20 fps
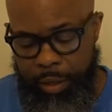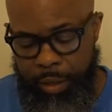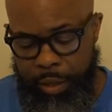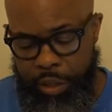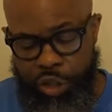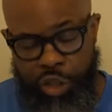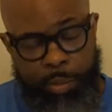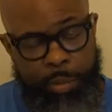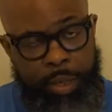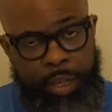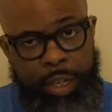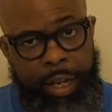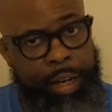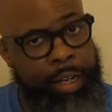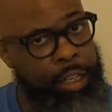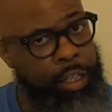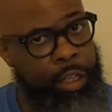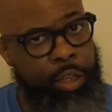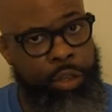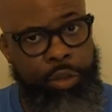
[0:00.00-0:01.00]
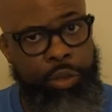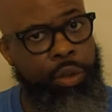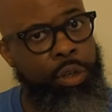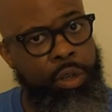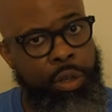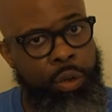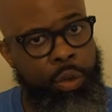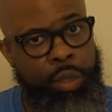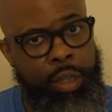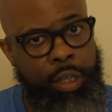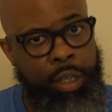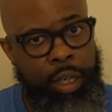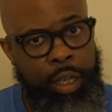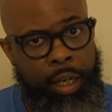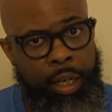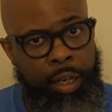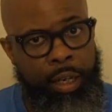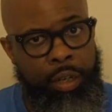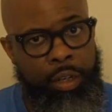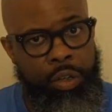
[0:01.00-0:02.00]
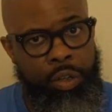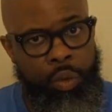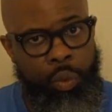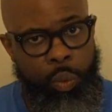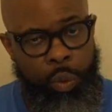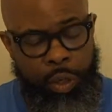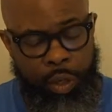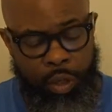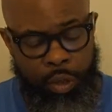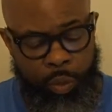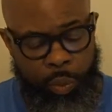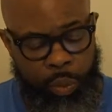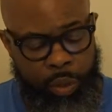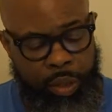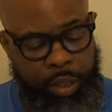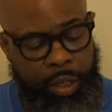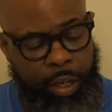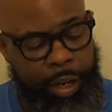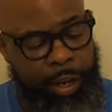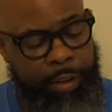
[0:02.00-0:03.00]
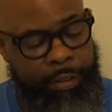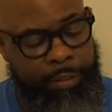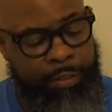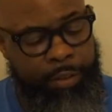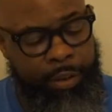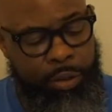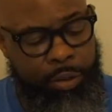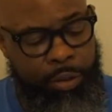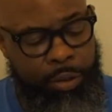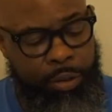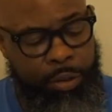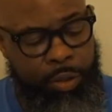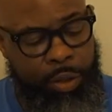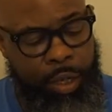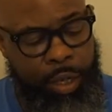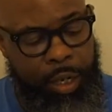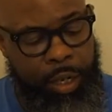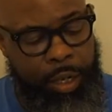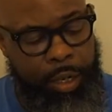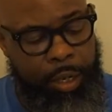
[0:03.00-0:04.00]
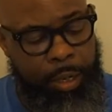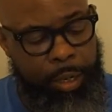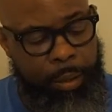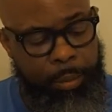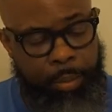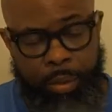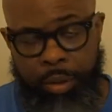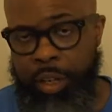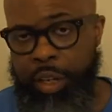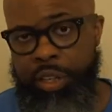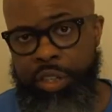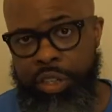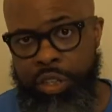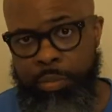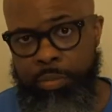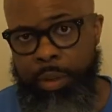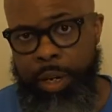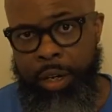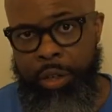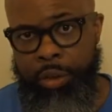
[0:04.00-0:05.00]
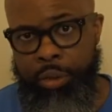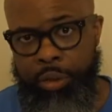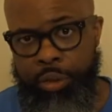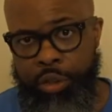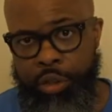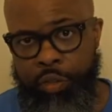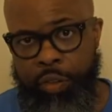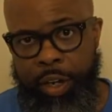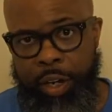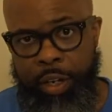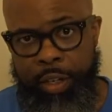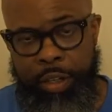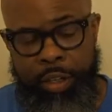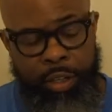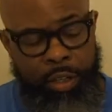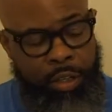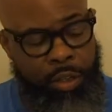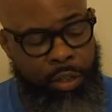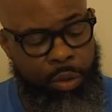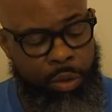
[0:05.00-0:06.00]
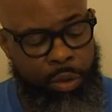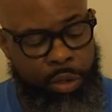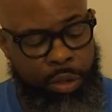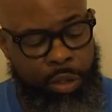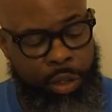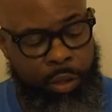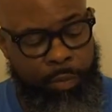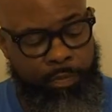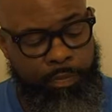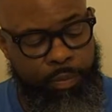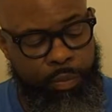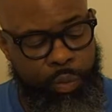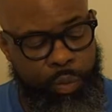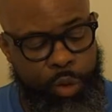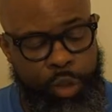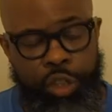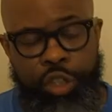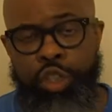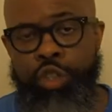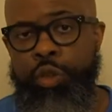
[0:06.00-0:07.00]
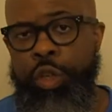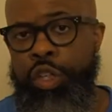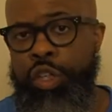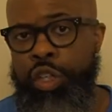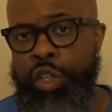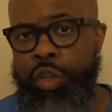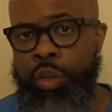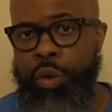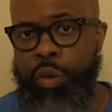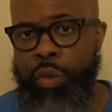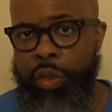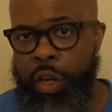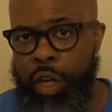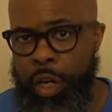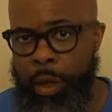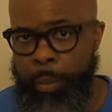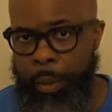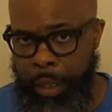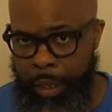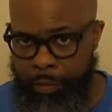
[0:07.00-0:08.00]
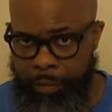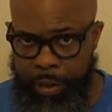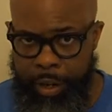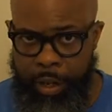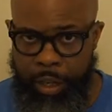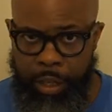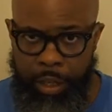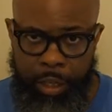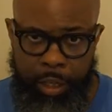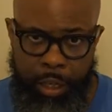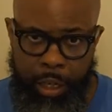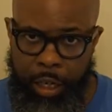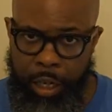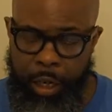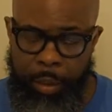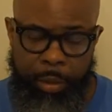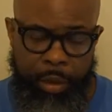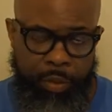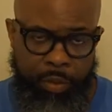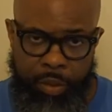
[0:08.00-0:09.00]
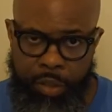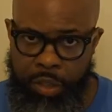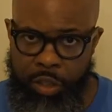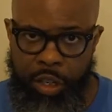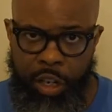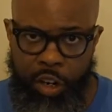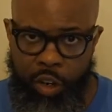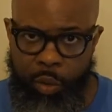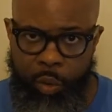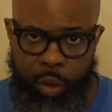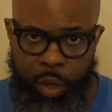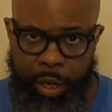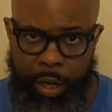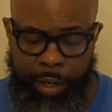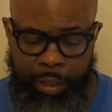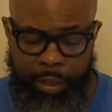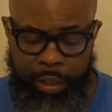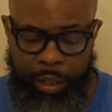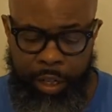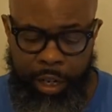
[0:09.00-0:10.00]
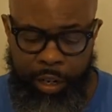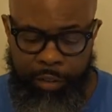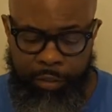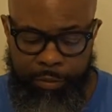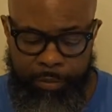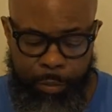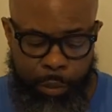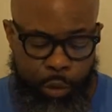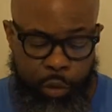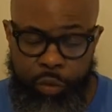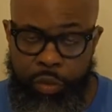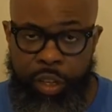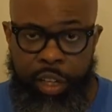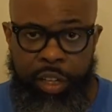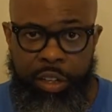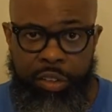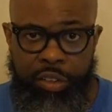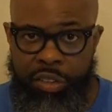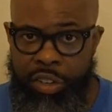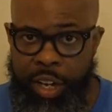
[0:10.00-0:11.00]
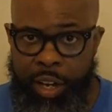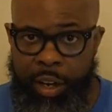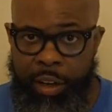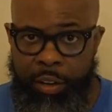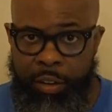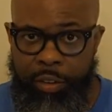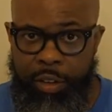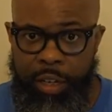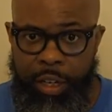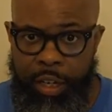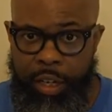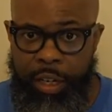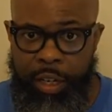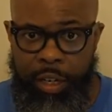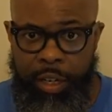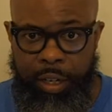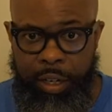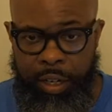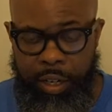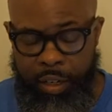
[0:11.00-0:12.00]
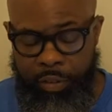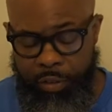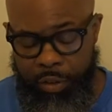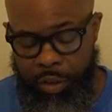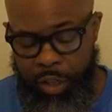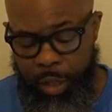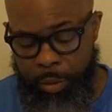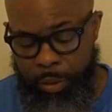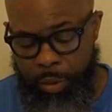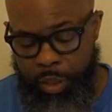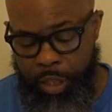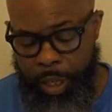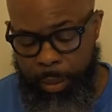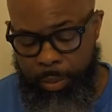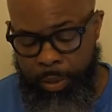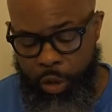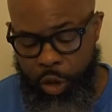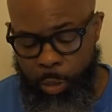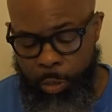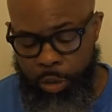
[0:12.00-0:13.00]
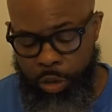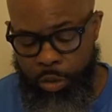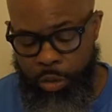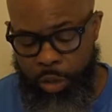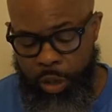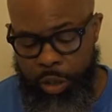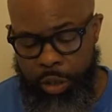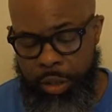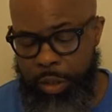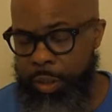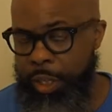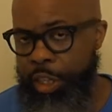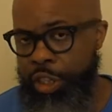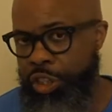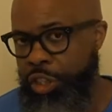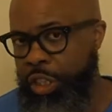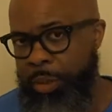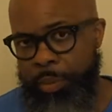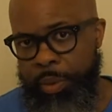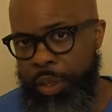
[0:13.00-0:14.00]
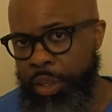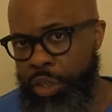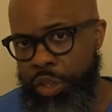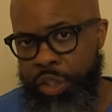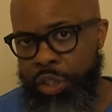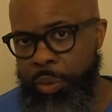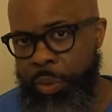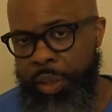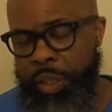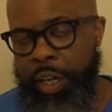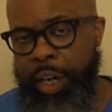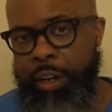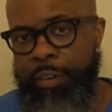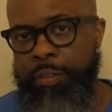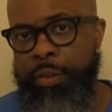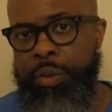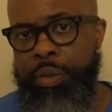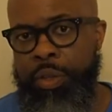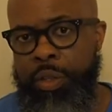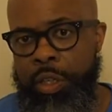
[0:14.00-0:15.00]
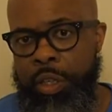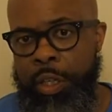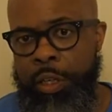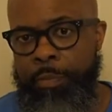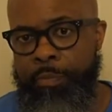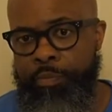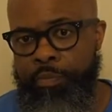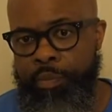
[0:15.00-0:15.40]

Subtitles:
Should be a lot easier to hold in the hand, where with the iPhone Plus models you've had to get used to really stretching your thumb, and they've had a bit of a software hack to kind of move things down if you double tap the home screen. So that shouldn't be an issue with the iPhone 10.